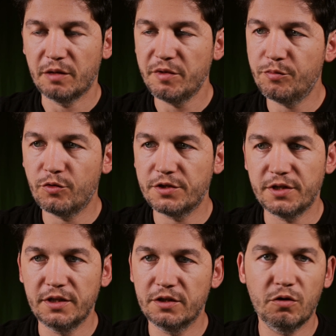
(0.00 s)
some imports
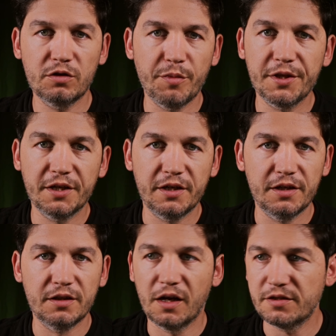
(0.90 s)
and it
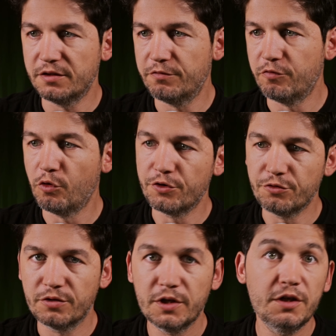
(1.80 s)
automatically does it for you.
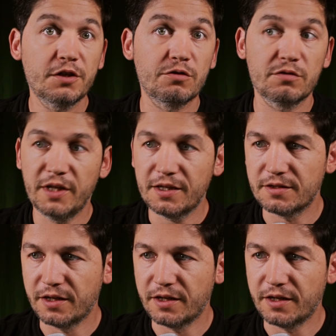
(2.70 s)
So that's